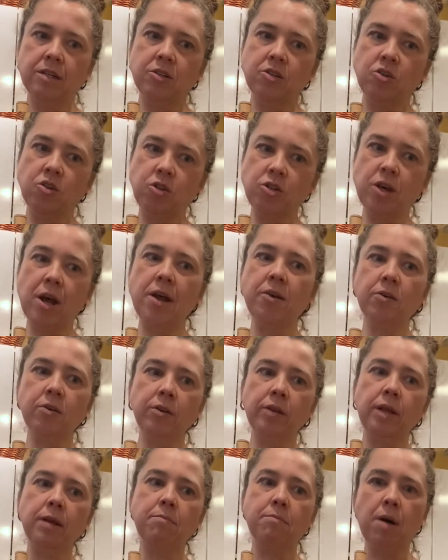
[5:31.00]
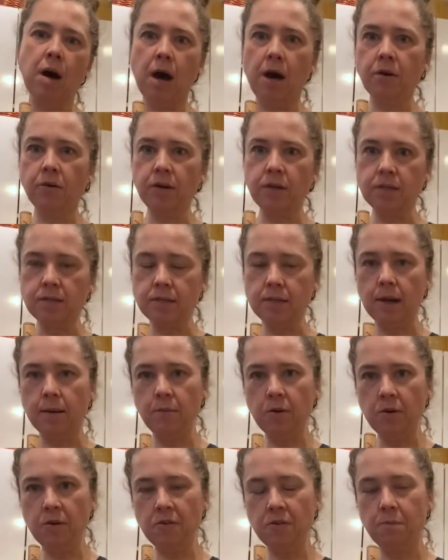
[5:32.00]
generally moderate
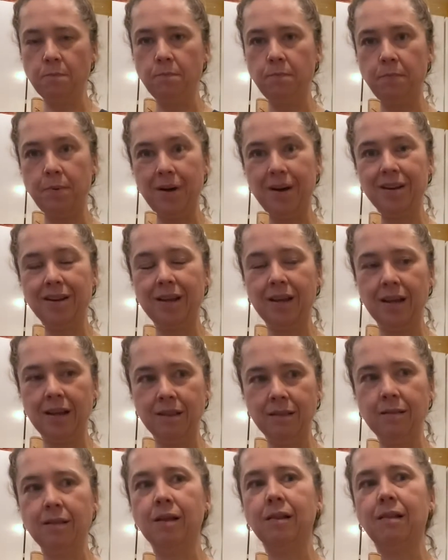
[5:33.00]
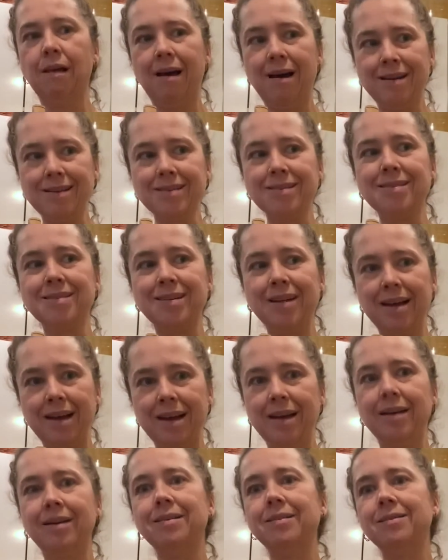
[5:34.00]
summers, but in the last
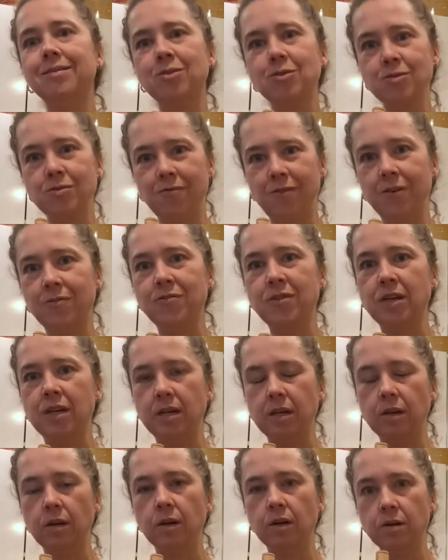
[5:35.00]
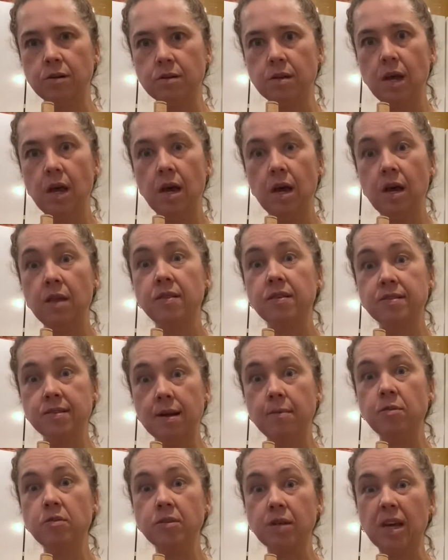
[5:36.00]
10 or 15 years, the
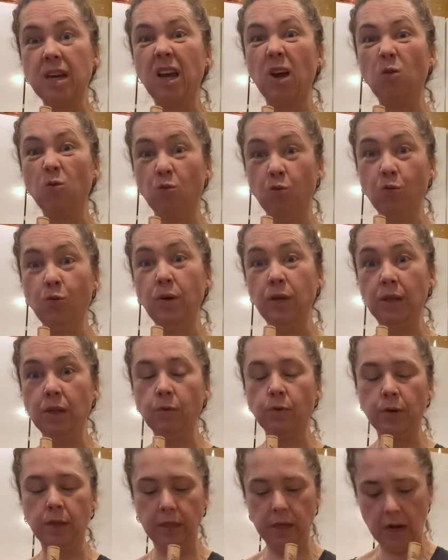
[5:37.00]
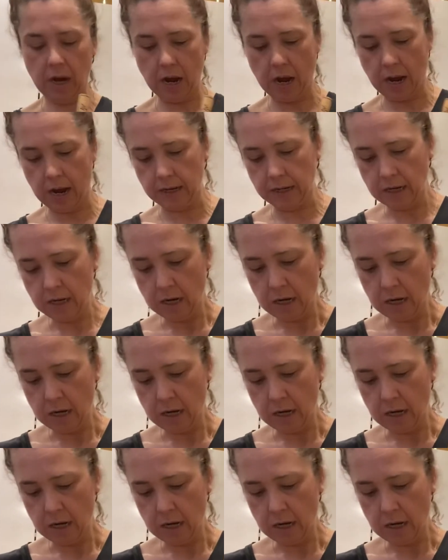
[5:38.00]
summers can get really, really hot.